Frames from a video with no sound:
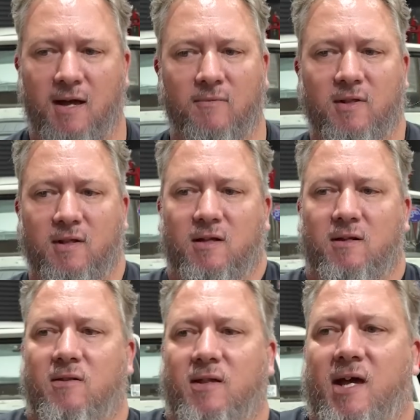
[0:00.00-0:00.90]

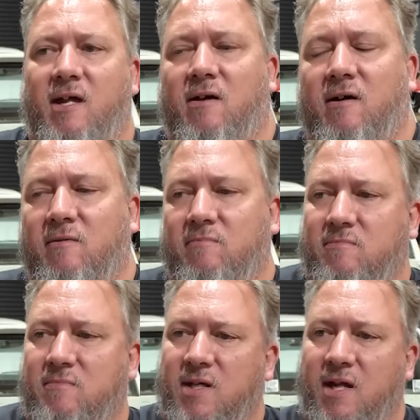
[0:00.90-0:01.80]
than that,
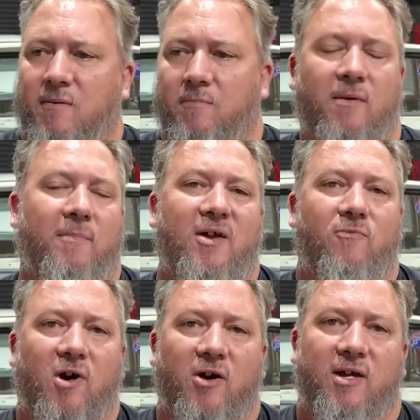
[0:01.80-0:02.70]
my
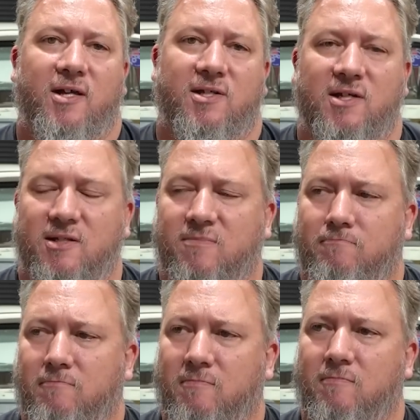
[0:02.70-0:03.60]
main worry is just
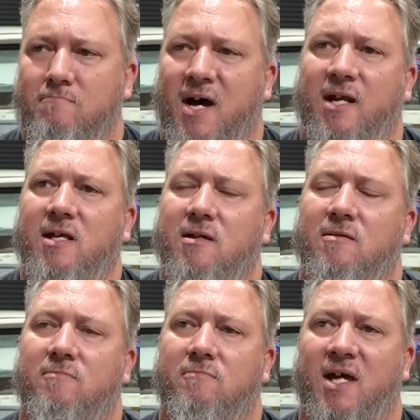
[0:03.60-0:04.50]
money,
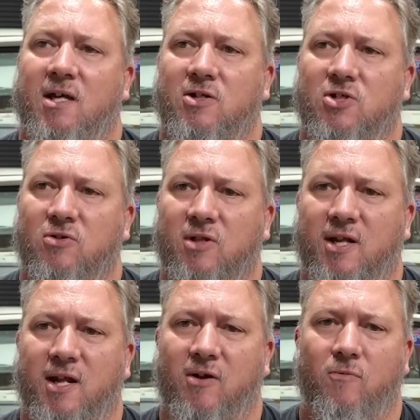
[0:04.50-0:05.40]
making sure
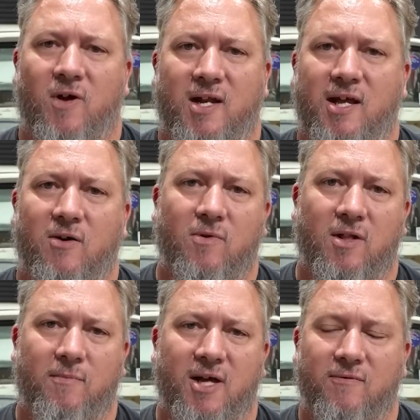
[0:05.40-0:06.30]
that I don't run out
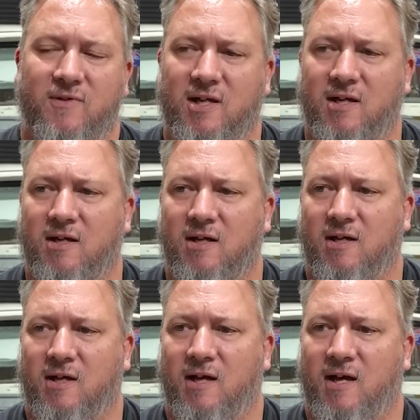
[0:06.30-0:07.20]
while I'm over there.
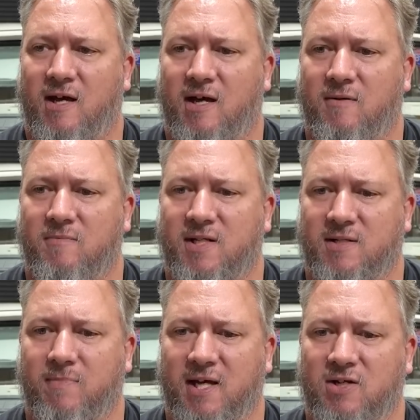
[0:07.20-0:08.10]

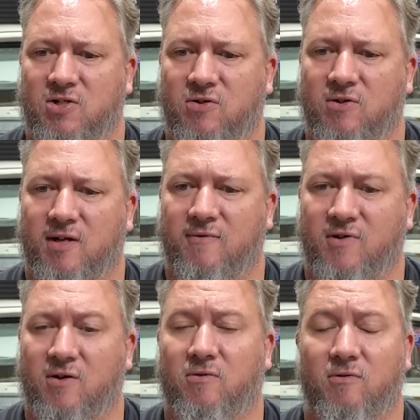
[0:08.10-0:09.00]
Just making sure that
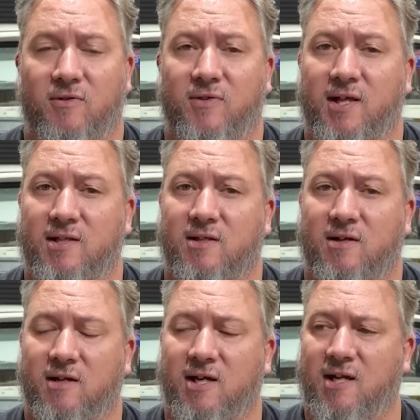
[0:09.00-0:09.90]
I've got all the things
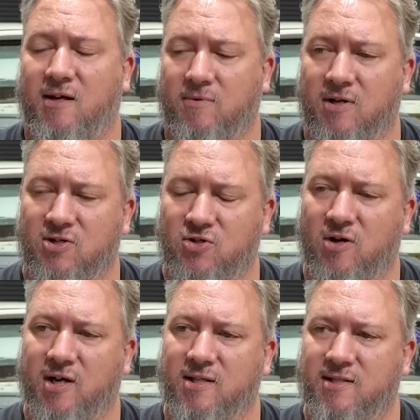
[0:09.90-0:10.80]
that I need. I'm going to
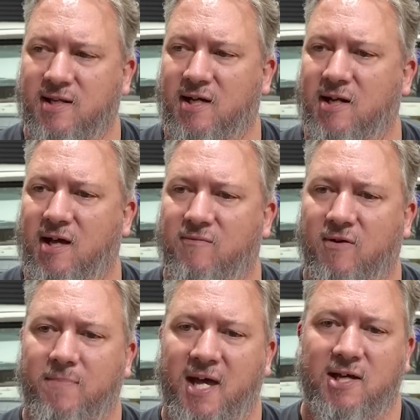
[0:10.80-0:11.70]
try and send
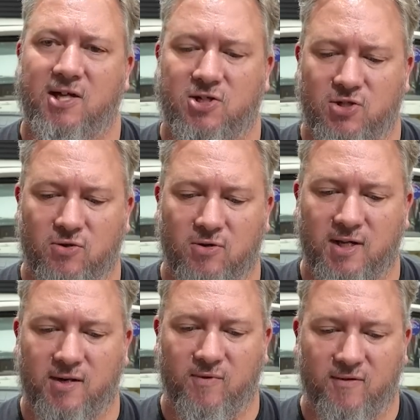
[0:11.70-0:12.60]
over a package
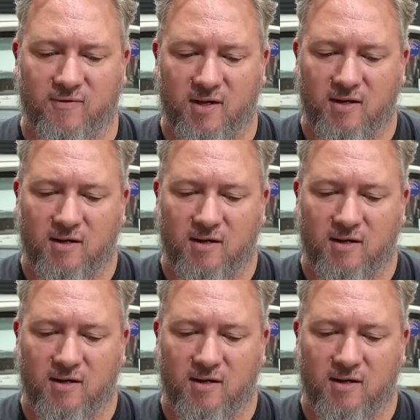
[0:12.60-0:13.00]
shortly with